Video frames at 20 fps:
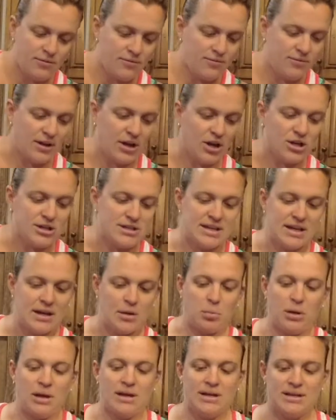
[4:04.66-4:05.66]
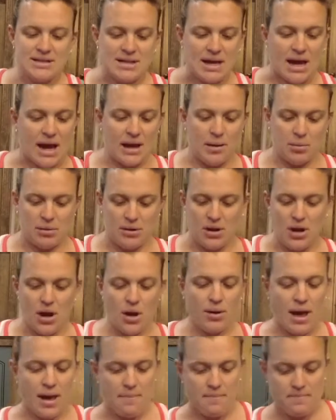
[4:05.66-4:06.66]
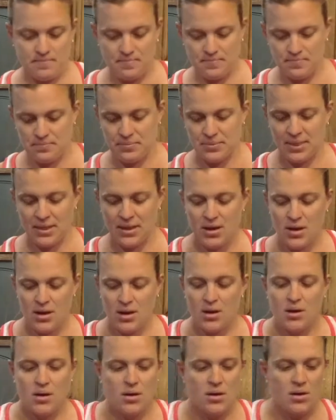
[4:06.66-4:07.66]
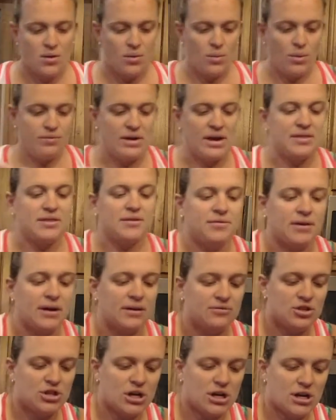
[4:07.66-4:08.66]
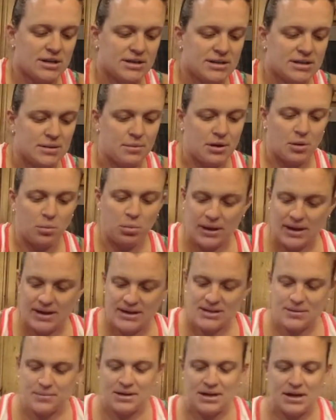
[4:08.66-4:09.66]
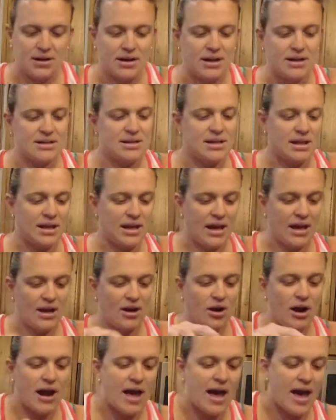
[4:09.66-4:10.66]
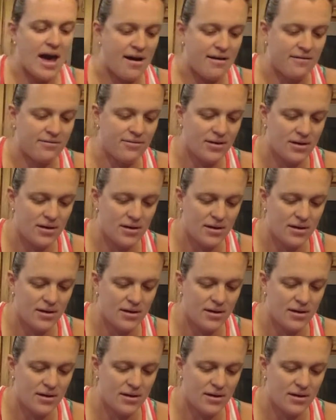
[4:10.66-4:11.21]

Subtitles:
fingertip tight. Okay, we've got the 5 jars. I'm going to place them down into the canner I have.